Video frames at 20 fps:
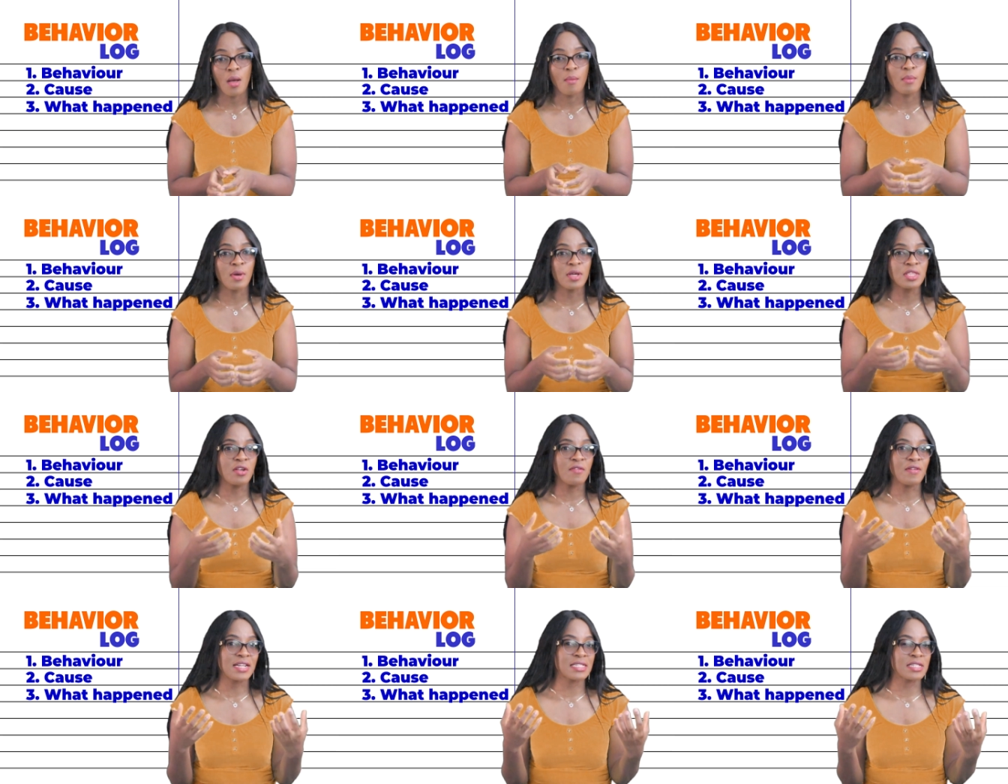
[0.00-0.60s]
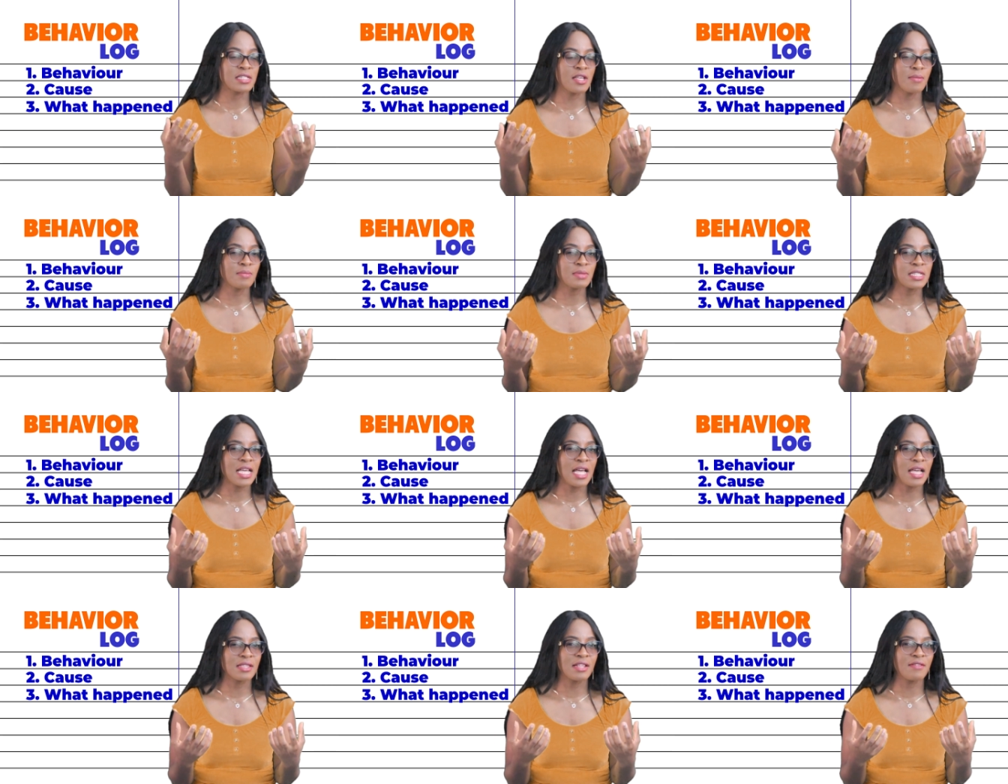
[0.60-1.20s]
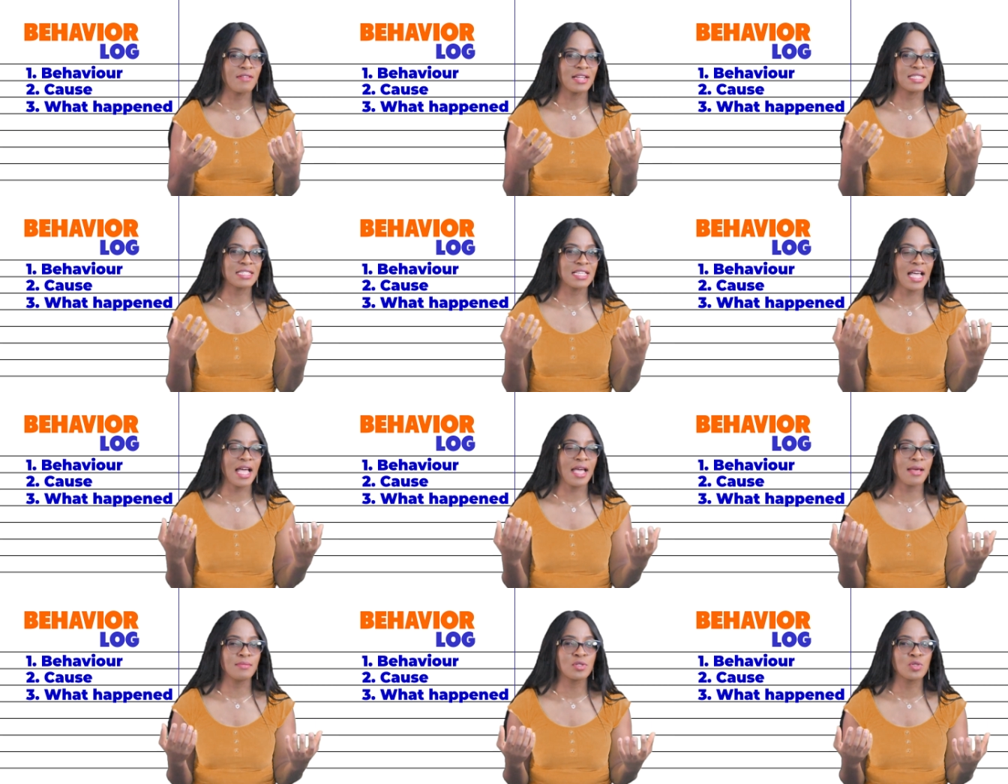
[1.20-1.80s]
But there are
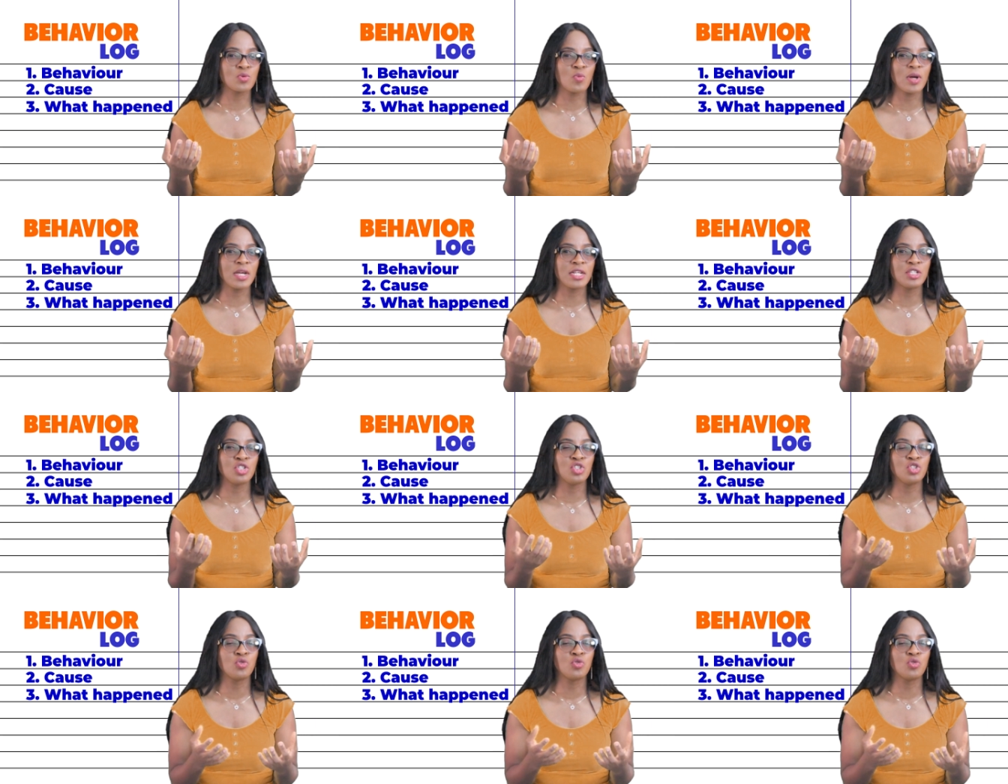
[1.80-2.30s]
times when